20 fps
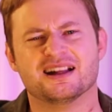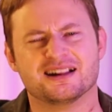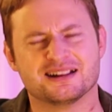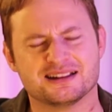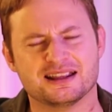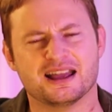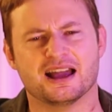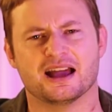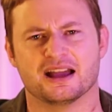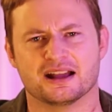
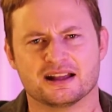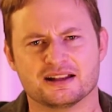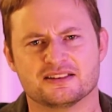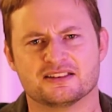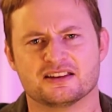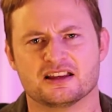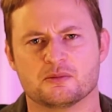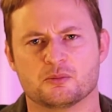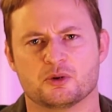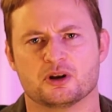Yeah, it can
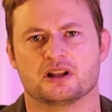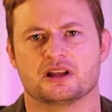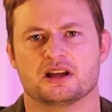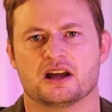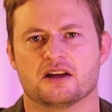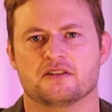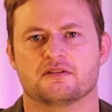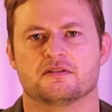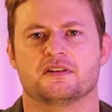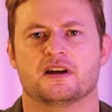seem really
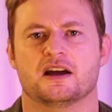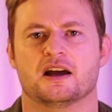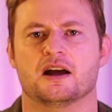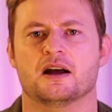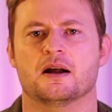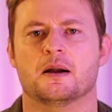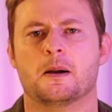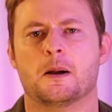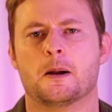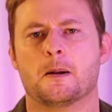
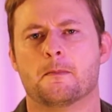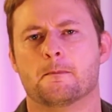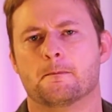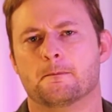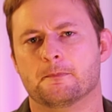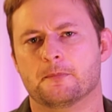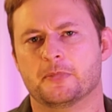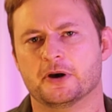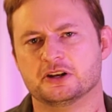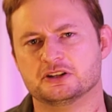unfair.
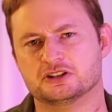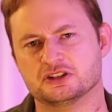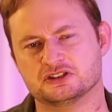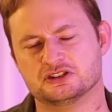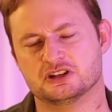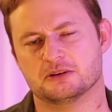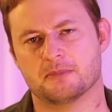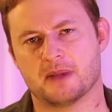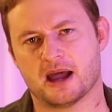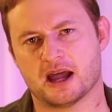But
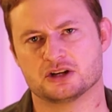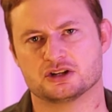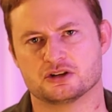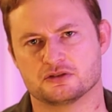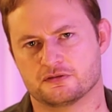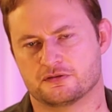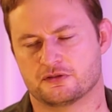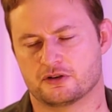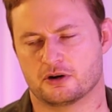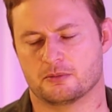just imagine
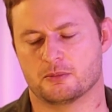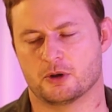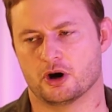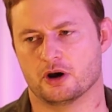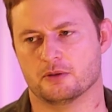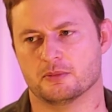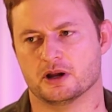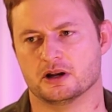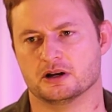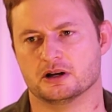for a
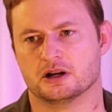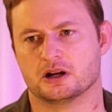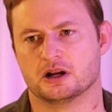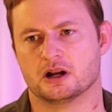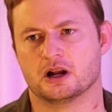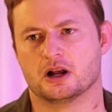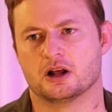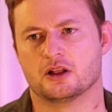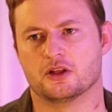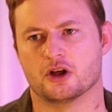moment
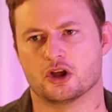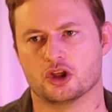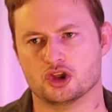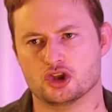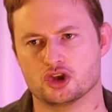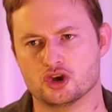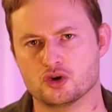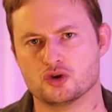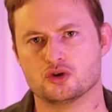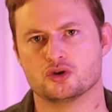that
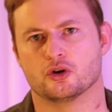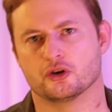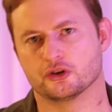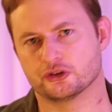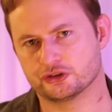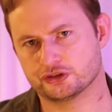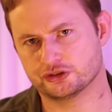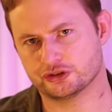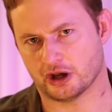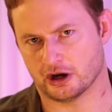you
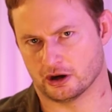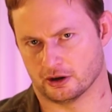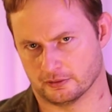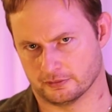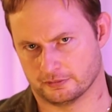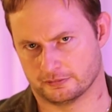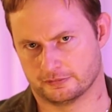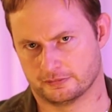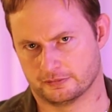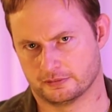
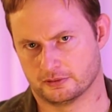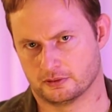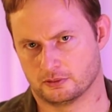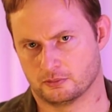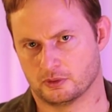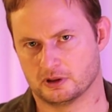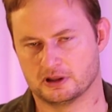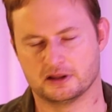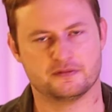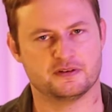yourself
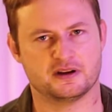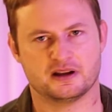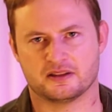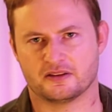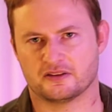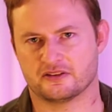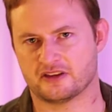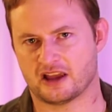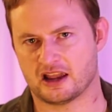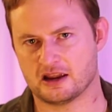were living in
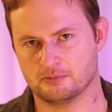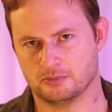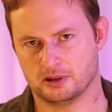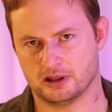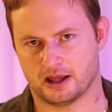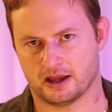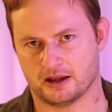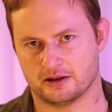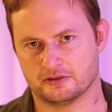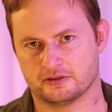the same
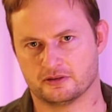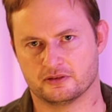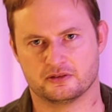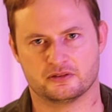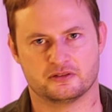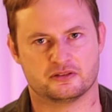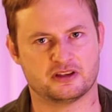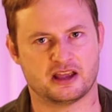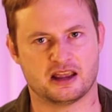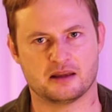place,
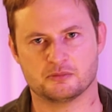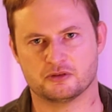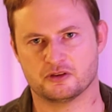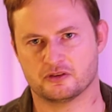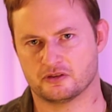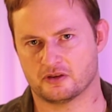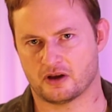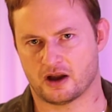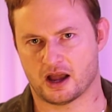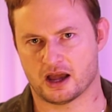the same
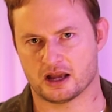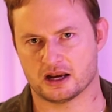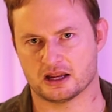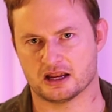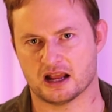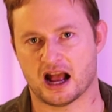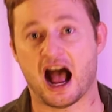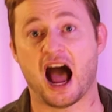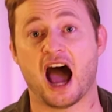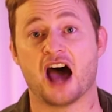
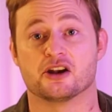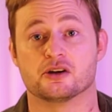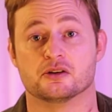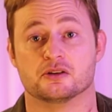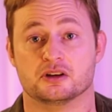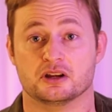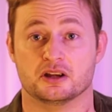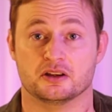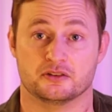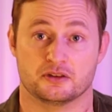society
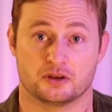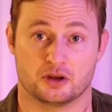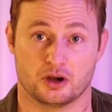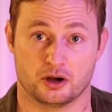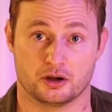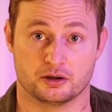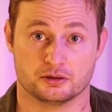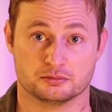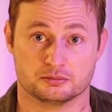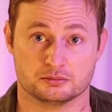100 years
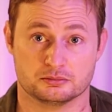ago.